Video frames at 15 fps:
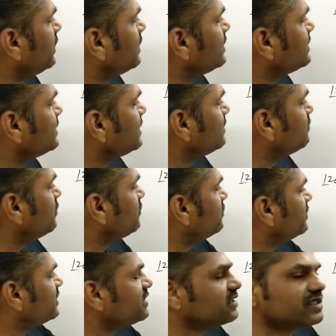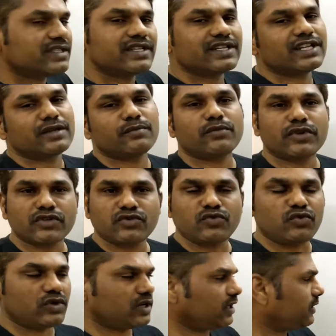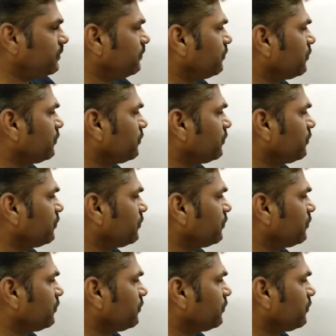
LCM of these three numbers only.